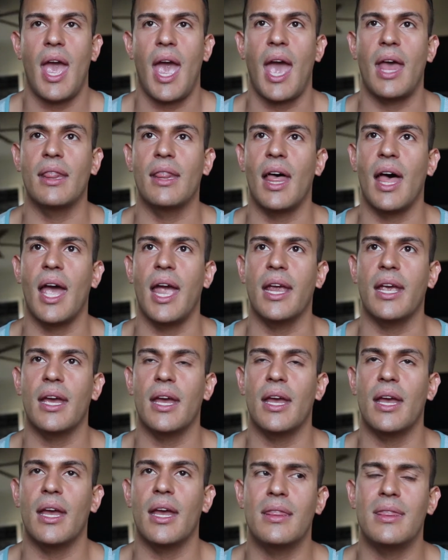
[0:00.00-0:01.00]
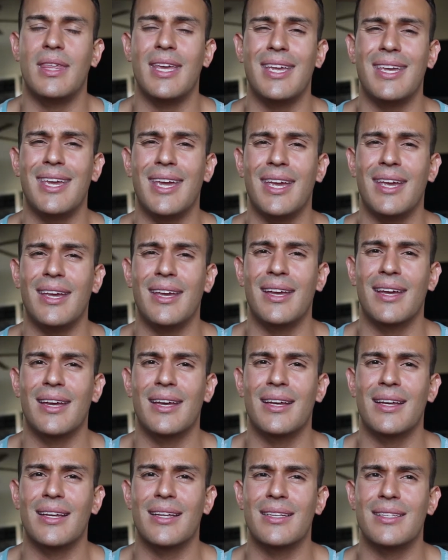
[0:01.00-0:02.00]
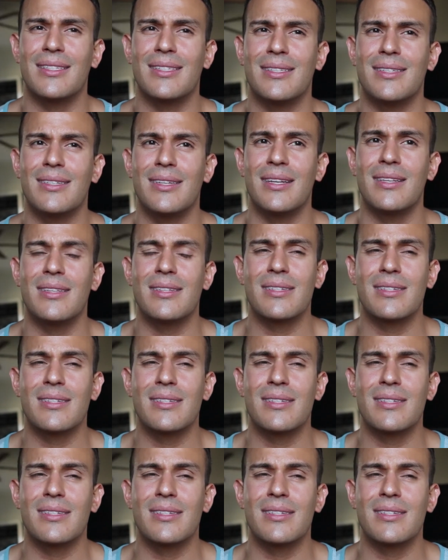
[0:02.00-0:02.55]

And like thinking, did